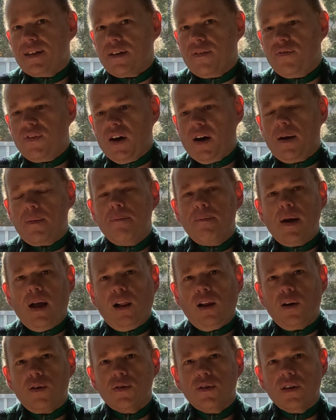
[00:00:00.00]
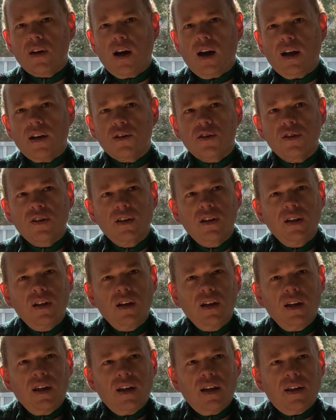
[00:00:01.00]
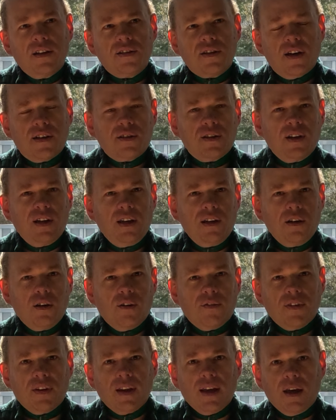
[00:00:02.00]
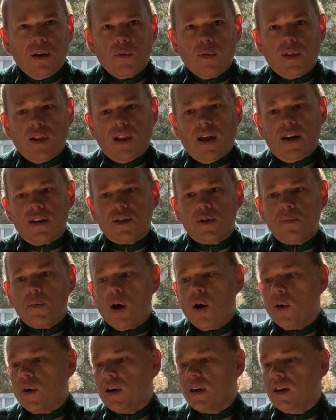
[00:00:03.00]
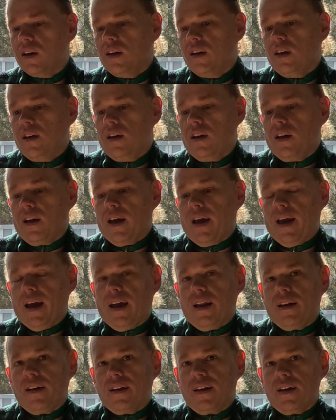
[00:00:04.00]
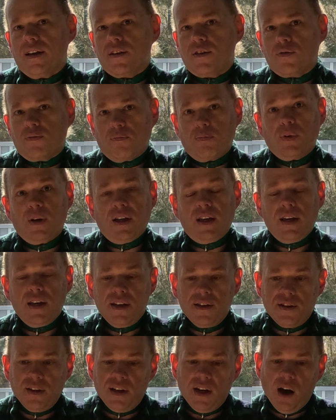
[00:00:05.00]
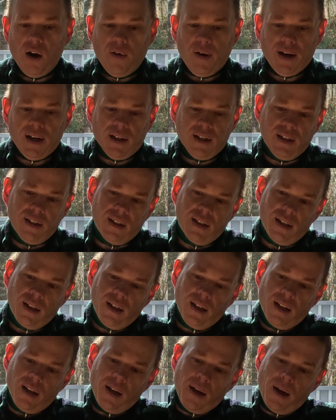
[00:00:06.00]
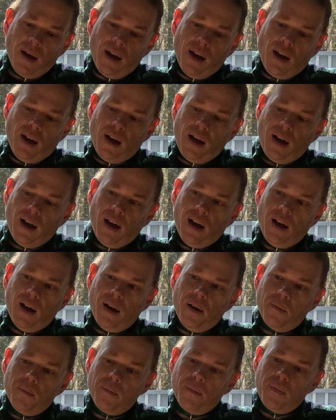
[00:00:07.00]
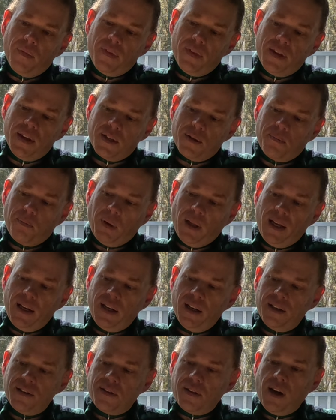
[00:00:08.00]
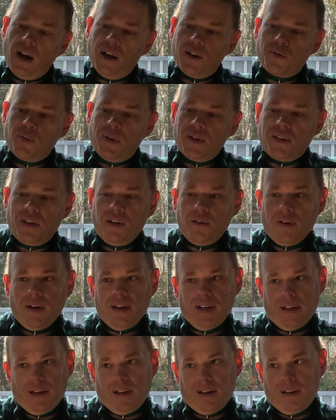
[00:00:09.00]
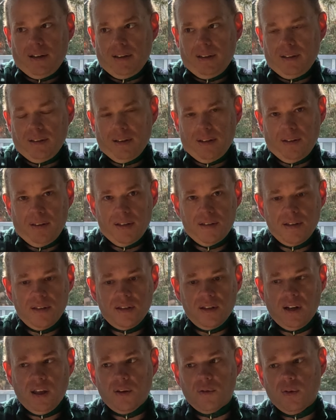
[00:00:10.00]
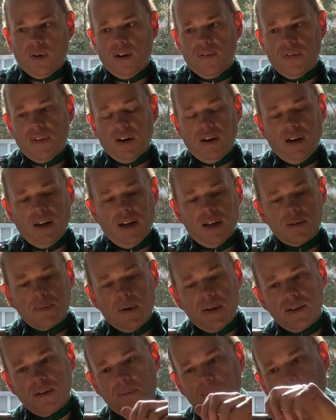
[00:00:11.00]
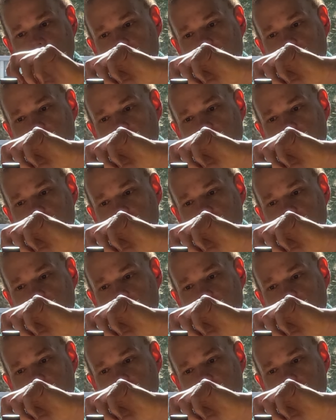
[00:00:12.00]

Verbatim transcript: It's a very mellow scotch. It doesn't hit you over the head with a lot of smoke, and it's pretty easy going. Um, this blended scotch whiskey right here, this is another one of their inexpensive